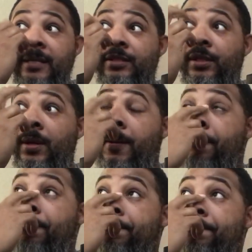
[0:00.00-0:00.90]

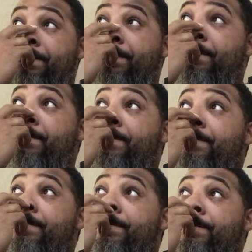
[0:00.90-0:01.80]
So
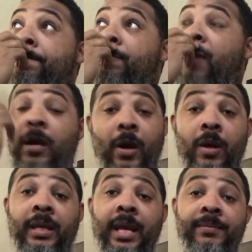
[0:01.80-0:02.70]
I
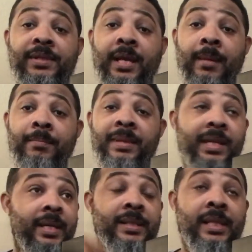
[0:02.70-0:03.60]
called GameStop
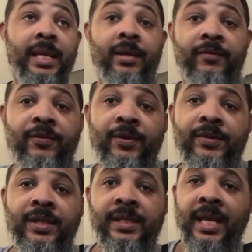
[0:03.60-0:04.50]
because the lady on the
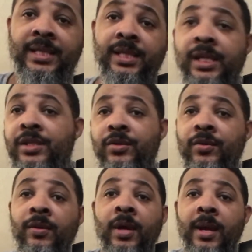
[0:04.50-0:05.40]
phone says, I suggest
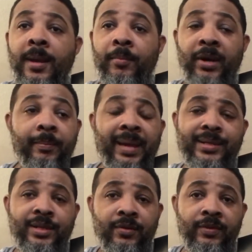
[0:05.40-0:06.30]
you bring it
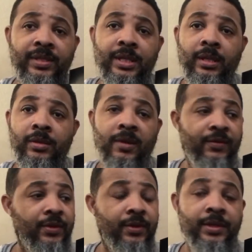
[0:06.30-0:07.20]
back to your retailer. You
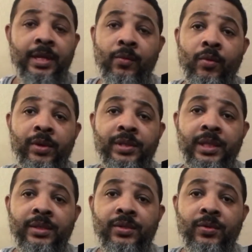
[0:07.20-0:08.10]
have a 30-day
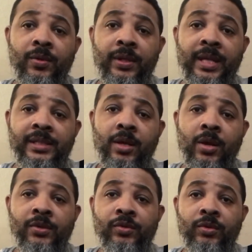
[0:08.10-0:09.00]
warranty in store. That's how
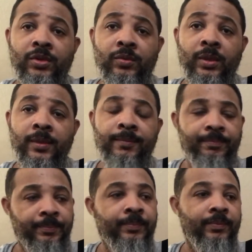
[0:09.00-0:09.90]
all stores work.
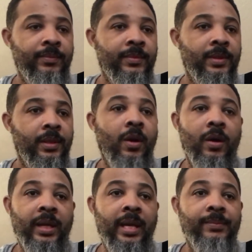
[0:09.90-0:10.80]

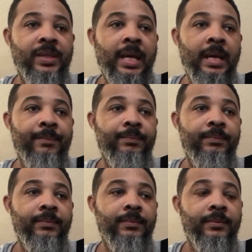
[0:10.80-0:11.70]
Called GameStop.
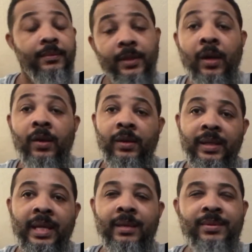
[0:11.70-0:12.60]
The girl
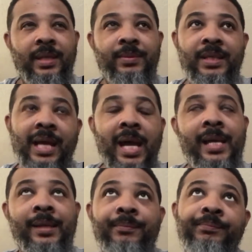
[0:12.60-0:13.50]
on GameStop, she
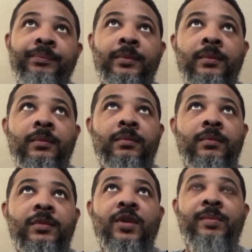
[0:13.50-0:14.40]
kind of
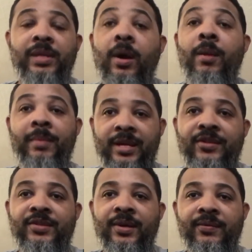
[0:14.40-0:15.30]
told me to call
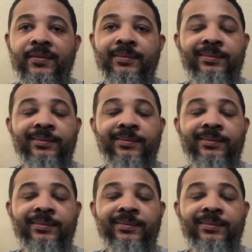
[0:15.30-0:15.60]
Microsoft.